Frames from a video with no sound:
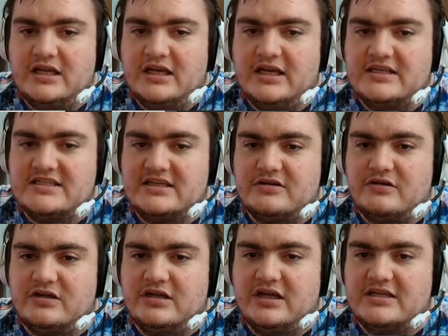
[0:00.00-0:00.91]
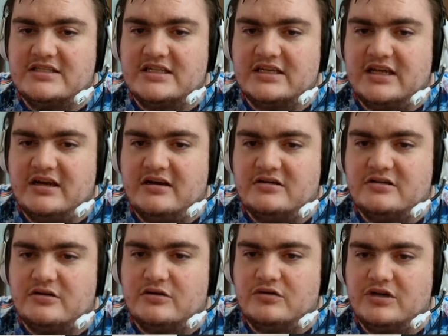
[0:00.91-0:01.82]
as the
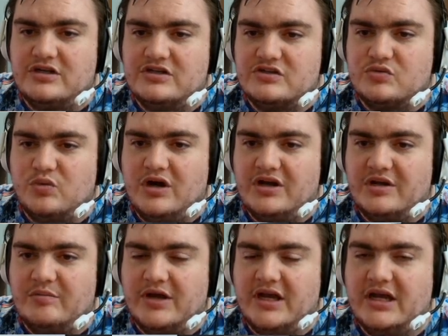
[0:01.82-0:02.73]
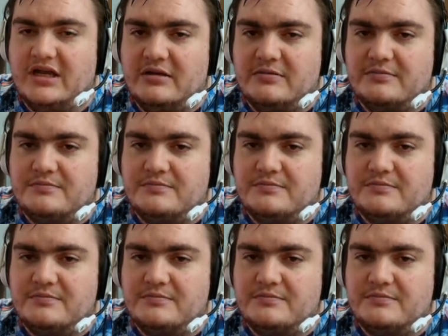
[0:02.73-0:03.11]
character or creature is walking by.